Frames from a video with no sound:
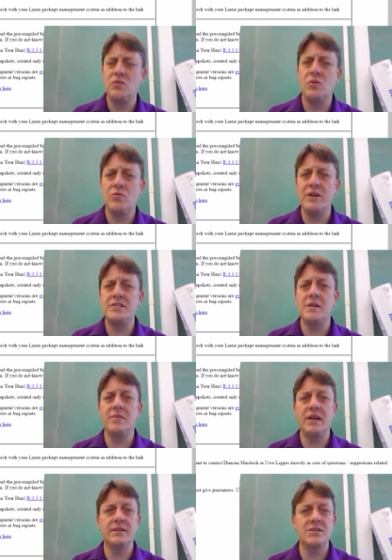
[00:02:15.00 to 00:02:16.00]

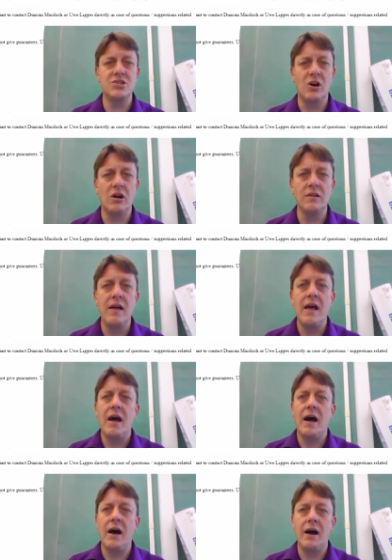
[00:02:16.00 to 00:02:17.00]
reasonably install
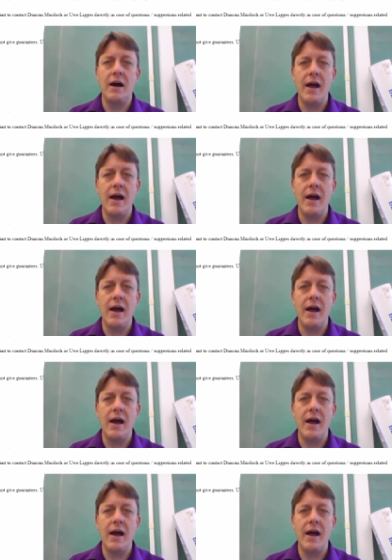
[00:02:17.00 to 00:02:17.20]
uh,